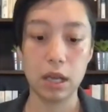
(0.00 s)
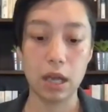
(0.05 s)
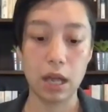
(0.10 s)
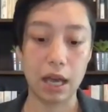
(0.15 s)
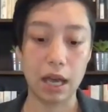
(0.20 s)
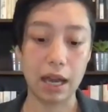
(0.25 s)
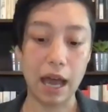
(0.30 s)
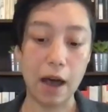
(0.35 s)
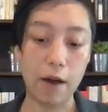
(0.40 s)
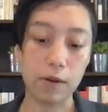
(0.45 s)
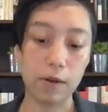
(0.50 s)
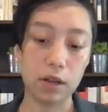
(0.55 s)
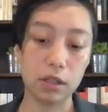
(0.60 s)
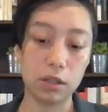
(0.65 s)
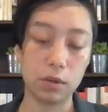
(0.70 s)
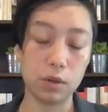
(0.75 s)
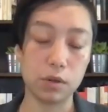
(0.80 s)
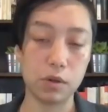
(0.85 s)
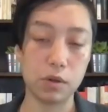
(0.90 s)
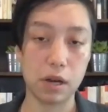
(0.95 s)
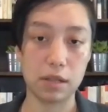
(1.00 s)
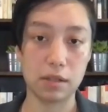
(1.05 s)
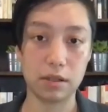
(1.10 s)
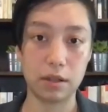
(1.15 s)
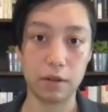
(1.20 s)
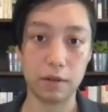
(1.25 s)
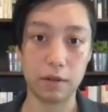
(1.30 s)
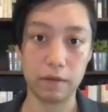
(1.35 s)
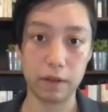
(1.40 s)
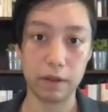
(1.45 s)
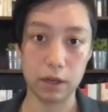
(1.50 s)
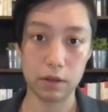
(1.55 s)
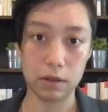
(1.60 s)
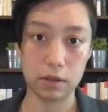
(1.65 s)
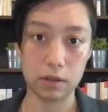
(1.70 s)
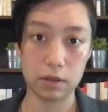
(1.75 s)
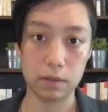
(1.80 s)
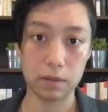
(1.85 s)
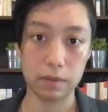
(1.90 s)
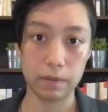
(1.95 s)
And how can you address their
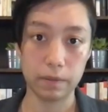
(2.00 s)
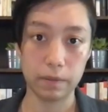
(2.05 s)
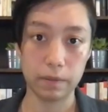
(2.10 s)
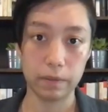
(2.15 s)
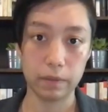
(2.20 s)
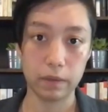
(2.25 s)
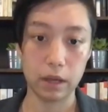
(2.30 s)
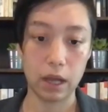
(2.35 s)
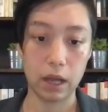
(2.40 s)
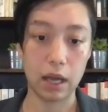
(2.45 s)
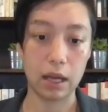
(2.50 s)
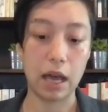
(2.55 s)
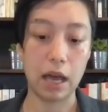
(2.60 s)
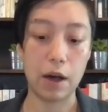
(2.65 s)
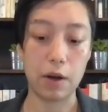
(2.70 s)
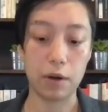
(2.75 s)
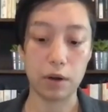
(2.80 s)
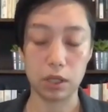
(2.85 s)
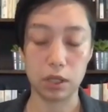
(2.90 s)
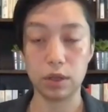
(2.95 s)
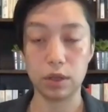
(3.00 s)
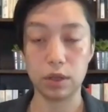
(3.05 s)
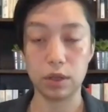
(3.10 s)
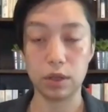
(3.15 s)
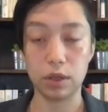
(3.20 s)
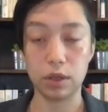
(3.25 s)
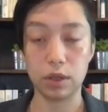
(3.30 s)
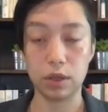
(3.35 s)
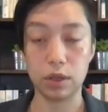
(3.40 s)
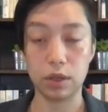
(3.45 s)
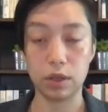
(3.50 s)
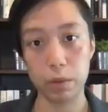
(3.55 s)
fears? And how can you give them hope?